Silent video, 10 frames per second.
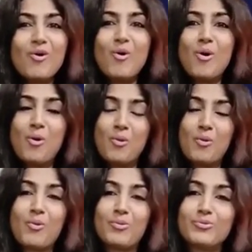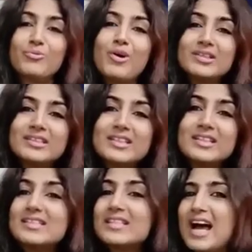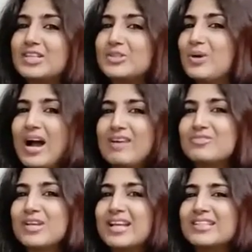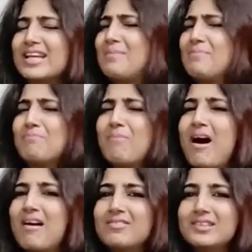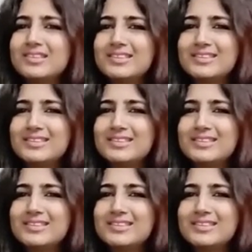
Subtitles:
or what it is that you have to get empowered.